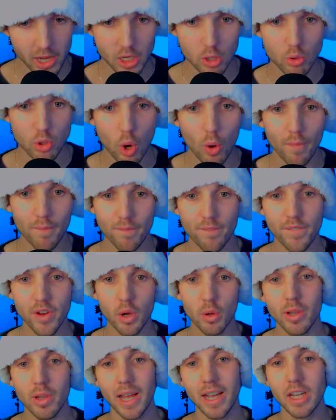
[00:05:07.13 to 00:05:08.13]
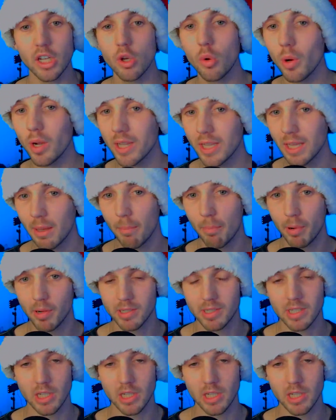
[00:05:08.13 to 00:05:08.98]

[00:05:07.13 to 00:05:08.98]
you don't feel like doing the inputs.